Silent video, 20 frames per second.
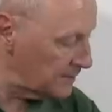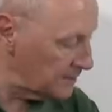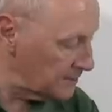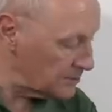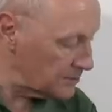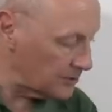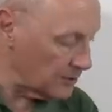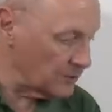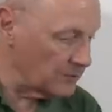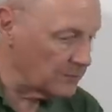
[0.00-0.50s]

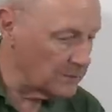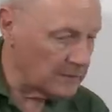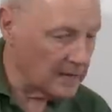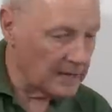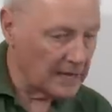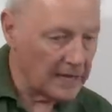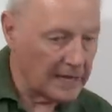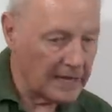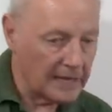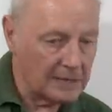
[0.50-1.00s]
So
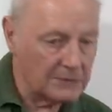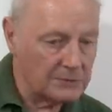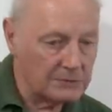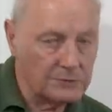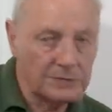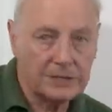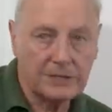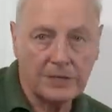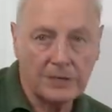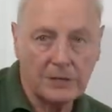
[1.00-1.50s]
how do
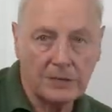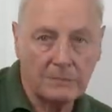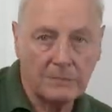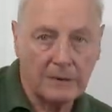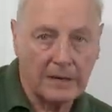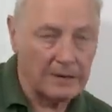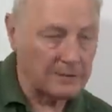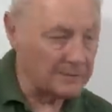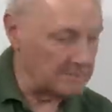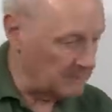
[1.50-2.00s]
we go
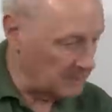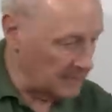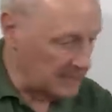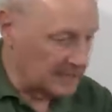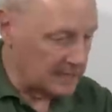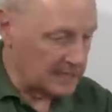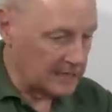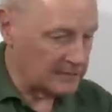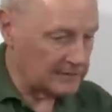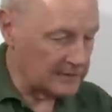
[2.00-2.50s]
about
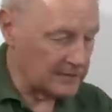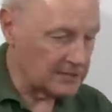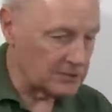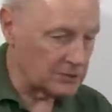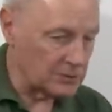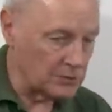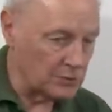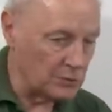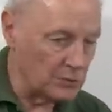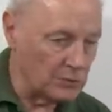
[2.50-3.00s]
making
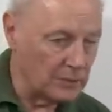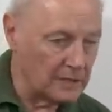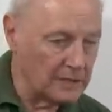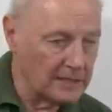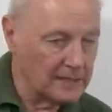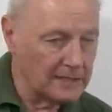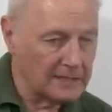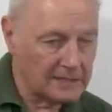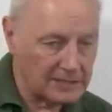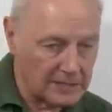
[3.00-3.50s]
this all
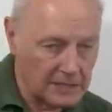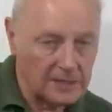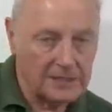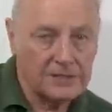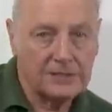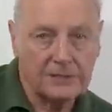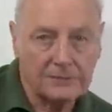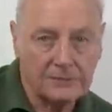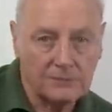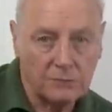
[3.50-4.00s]

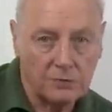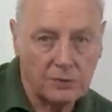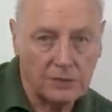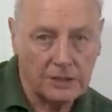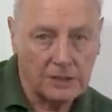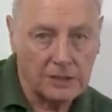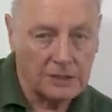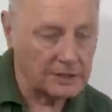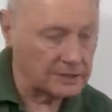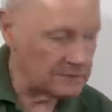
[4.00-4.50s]
kind of
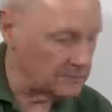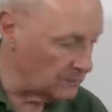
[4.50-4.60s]
work?